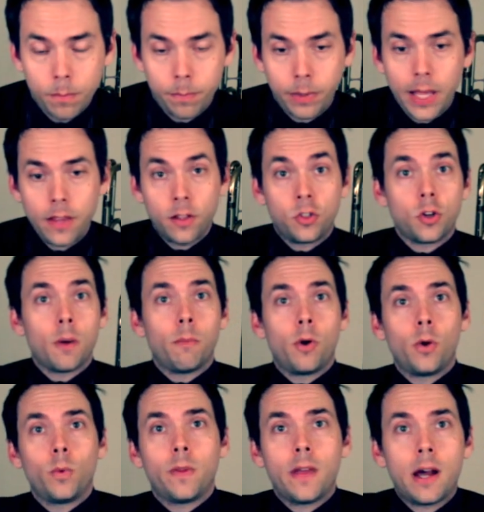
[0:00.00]
play the
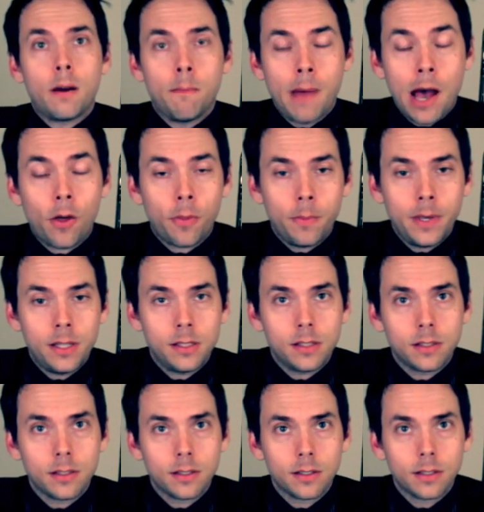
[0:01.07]
trombone without a
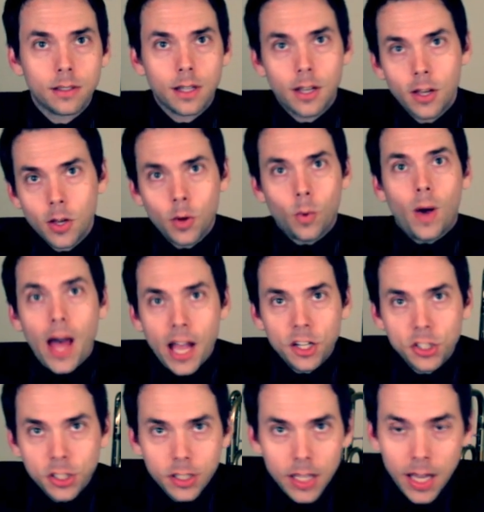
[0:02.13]
mouthpiece? Well,
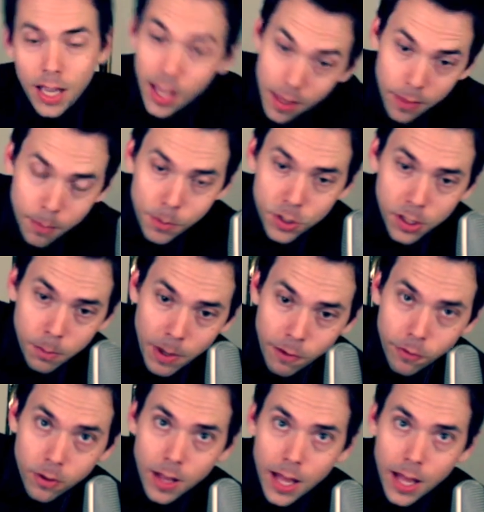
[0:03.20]
actually, The Music Man for